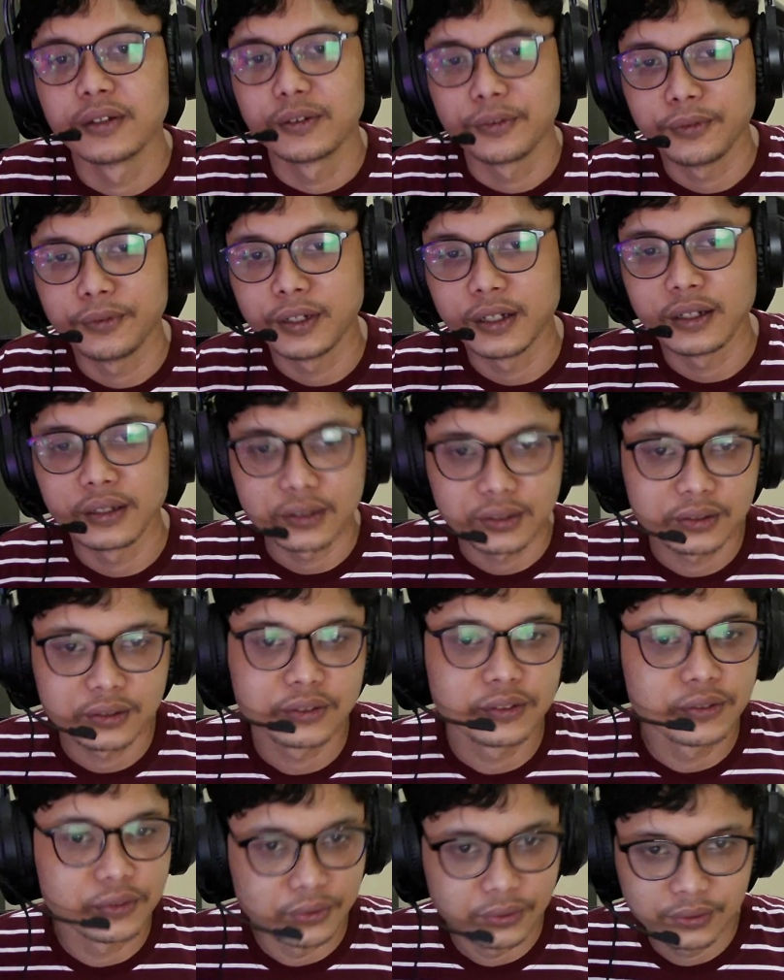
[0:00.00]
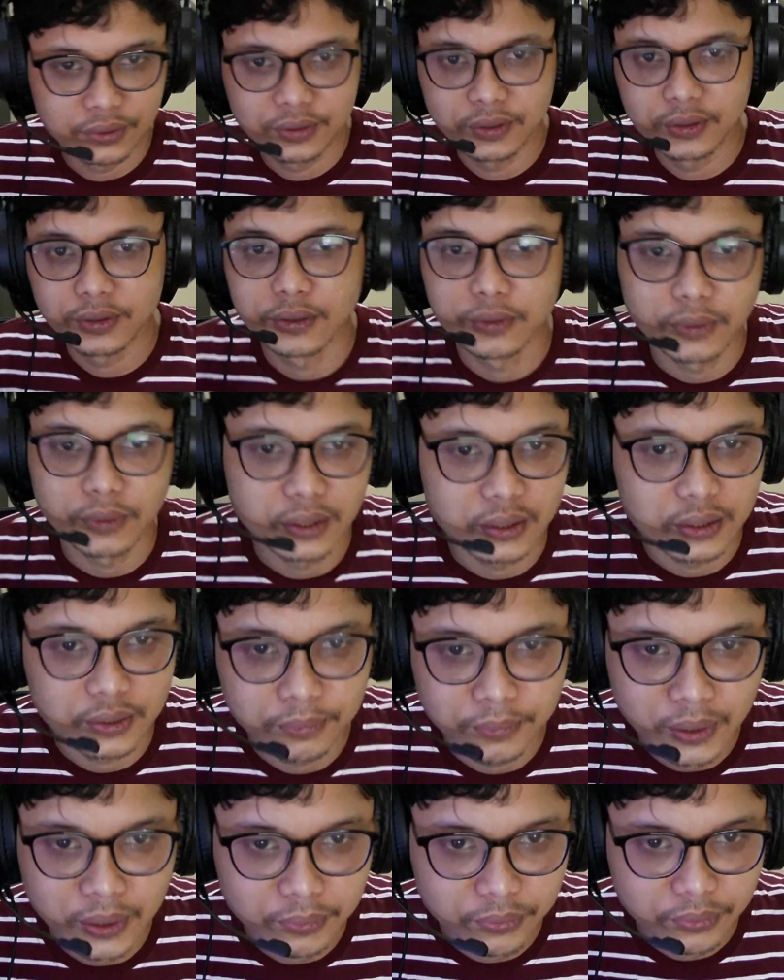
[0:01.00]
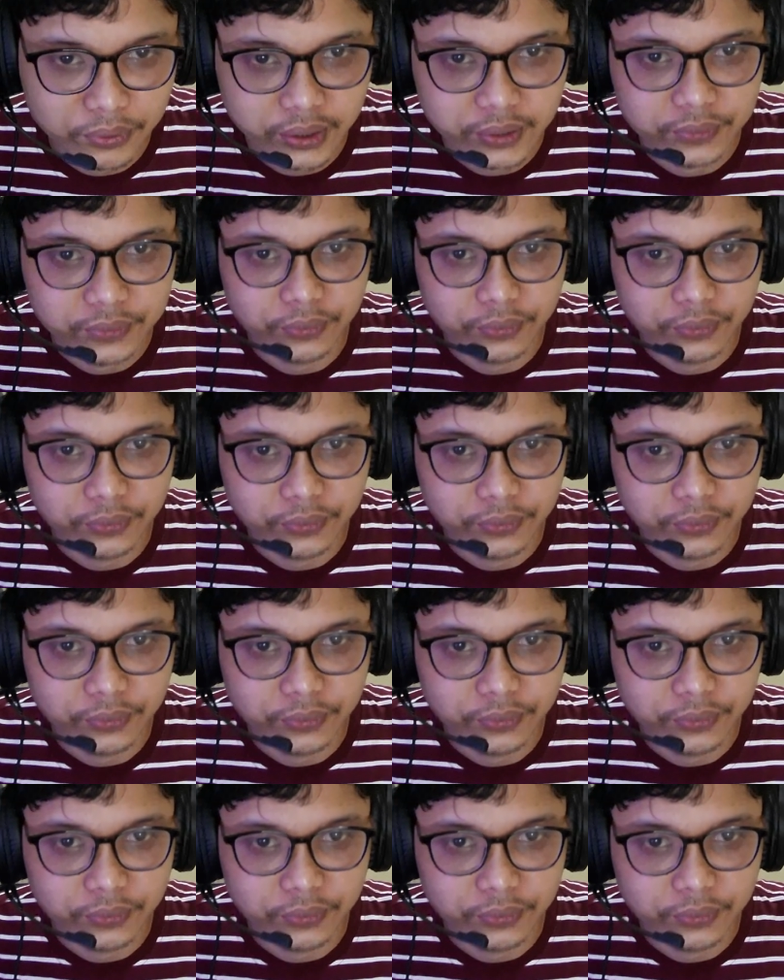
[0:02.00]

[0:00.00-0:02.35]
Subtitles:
we are good with the memory as